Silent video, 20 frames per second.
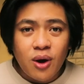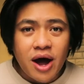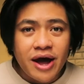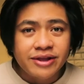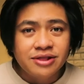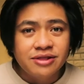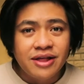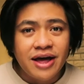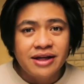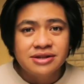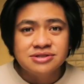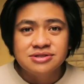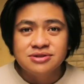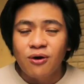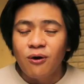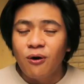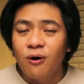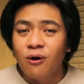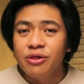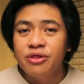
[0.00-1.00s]
wide lens
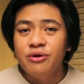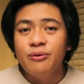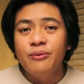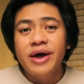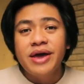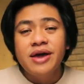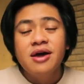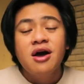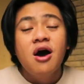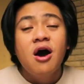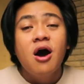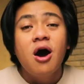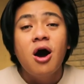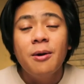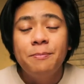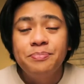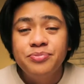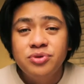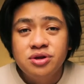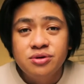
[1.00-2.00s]
all the way
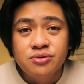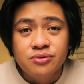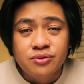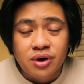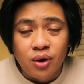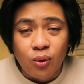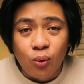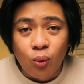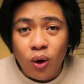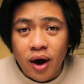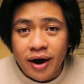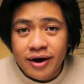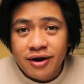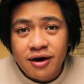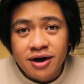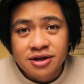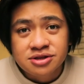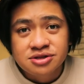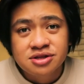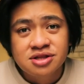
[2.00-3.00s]
up to one
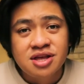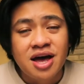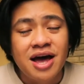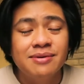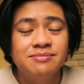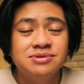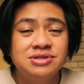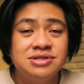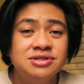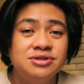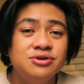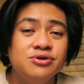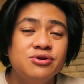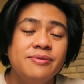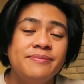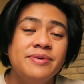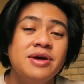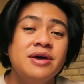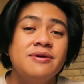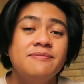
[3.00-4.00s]
hundred times
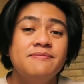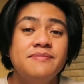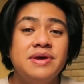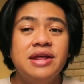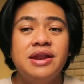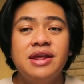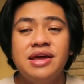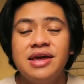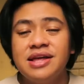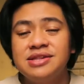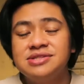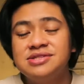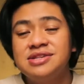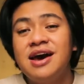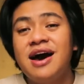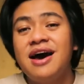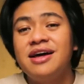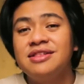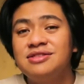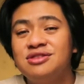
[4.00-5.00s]
zoom, meaning it's
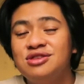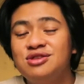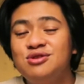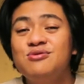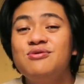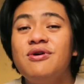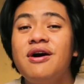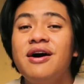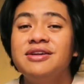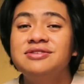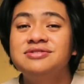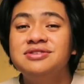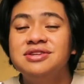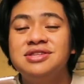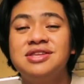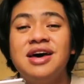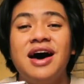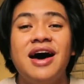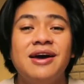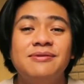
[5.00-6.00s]
got two
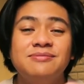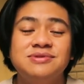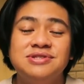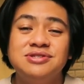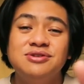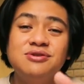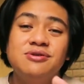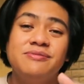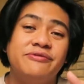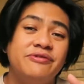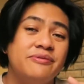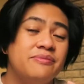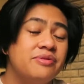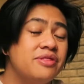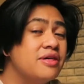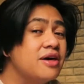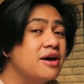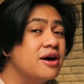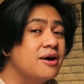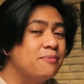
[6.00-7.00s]
hundred times zoom from
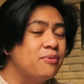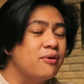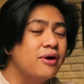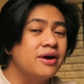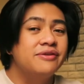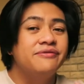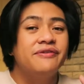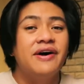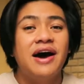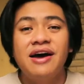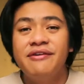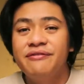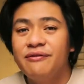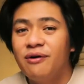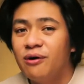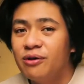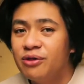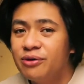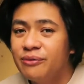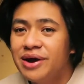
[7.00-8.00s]
the zero point five
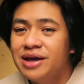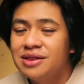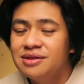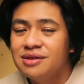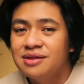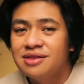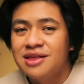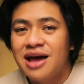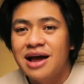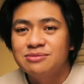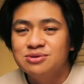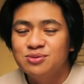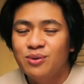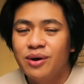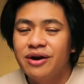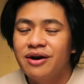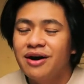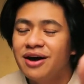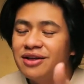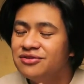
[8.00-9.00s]
all the way to the times
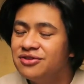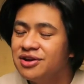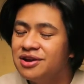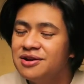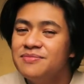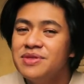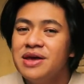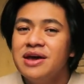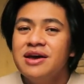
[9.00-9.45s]
one hundred.